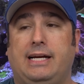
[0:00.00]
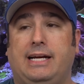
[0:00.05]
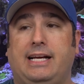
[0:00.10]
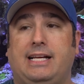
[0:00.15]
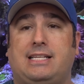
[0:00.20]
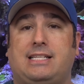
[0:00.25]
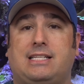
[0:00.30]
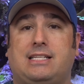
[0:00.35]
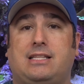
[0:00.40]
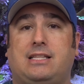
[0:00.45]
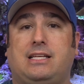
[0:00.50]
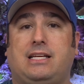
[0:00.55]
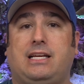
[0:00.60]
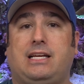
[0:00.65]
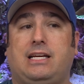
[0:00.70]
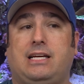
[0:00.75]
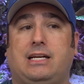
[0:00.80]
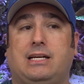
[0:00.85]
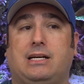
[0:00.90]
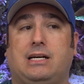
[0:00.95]
It's
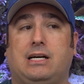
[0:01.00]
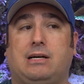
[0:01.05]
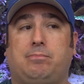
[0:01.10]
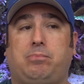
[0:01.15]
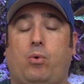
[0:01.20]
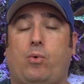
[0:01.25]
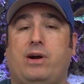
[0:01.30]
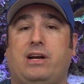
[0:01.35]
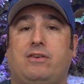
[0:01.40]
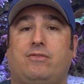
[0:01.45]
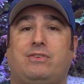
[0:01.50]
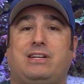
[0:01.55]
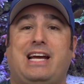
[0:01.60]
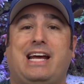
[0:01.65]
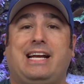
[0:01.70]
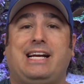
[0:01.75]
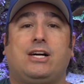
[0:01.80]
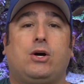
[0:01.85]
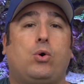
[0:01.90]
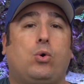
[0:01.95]
the point of
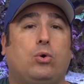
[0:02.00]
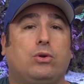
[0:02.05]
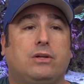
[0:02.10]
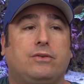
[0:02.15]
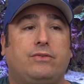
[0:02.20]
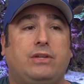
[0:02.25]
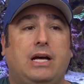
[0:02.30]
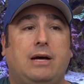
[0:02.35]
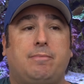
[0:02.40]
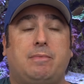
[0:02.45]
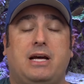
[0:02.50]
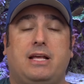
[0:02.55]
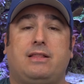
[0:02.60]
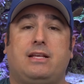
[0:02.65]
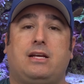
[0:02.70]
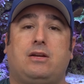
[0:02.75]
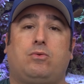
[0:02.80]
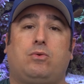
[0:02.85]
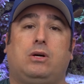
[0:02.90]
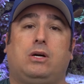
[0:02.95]
getting a hold of them and
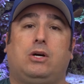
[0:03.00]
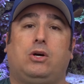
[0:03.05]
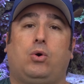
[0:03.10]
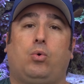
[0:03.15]
then